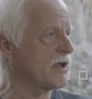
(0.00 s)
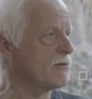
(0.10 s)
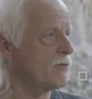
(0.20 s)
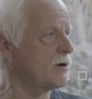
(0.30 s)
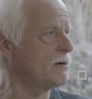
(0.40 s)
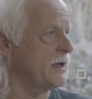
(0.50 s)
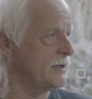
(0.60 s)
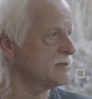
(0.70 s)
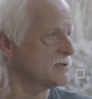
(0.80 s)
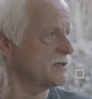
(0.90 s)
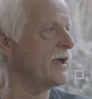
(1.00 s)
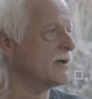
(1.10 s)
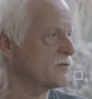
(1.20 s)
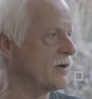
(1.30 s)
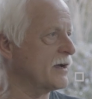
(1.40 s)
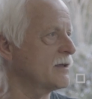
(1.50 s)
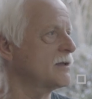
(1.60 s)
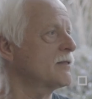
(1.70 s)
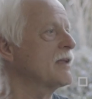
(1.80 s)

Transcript: MK4, hence the X factor.